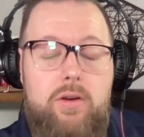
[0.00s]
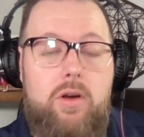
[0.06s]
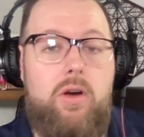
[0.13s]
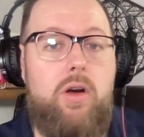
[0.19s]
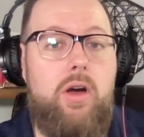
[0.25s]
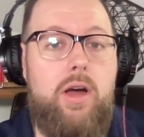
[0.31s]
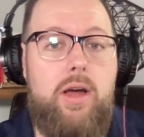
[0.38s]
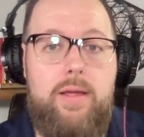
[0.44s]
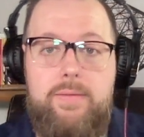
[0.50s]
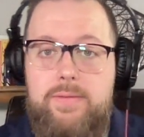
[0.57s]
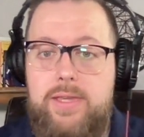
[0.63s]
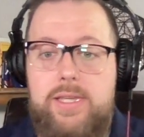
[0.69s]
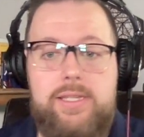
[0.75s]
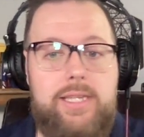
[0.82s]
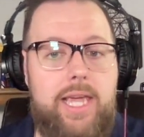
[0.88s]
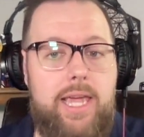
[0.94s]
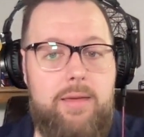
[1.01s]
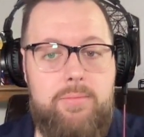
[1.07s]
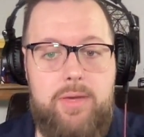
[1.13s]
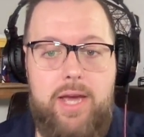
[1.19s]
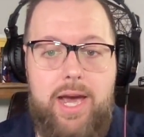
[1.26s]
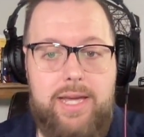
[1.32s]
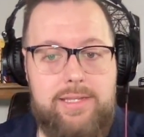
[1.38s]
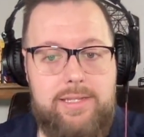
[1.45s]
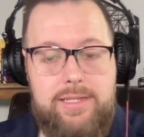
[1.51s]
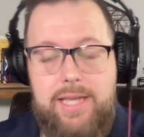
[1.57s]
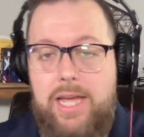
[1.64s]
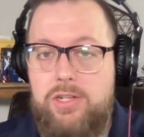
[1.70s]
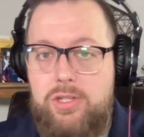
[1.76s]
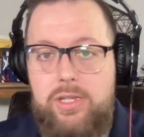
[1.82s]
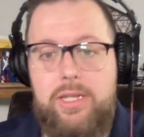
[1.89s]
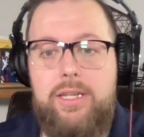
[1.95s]
on these KPIs is
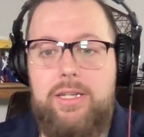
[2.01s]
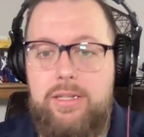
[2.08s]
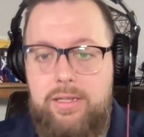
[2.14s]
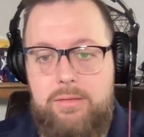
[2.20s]
actually going to